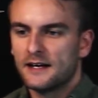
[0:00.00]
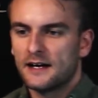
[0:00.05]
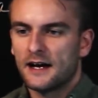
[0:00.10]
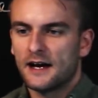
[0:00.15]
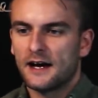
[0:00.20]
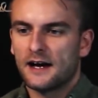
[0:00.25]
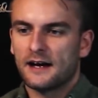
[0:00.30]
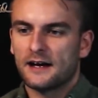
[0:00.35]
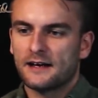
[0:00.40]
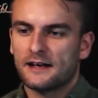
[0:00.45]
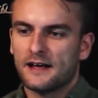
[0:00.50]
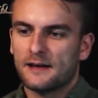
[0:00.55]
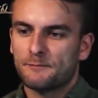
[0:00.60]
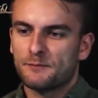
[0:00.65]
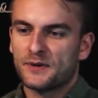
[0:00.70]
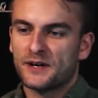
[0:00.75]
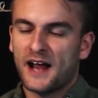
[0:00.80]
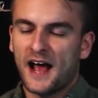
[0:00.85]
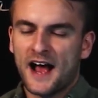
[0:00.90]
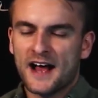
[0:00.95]

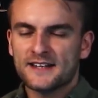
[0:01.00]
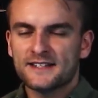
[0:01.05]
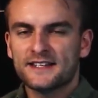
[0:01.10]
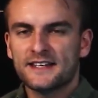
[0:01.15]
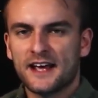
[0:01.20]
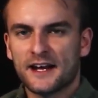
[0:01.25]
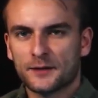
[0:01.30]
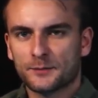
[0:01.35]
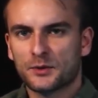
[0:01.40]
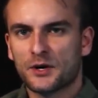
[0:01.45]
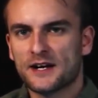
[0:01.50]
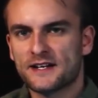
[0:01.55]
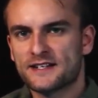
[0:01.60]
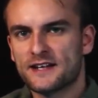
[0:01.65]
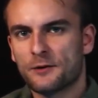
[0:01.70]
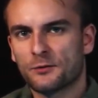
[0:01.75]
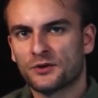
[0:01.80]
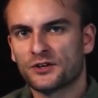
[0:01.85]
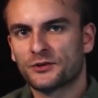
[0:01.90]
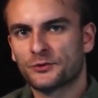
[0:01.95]
But as the enterprise
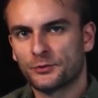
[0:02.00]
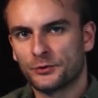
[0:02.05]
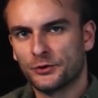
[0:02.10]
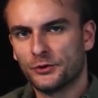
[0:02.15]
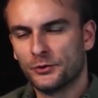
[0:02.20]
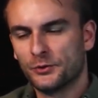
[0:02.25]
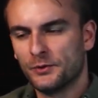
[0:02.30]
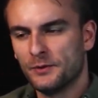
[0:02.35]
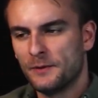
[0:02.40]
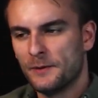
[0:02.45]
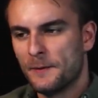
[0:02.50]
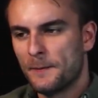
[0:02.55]
network grew,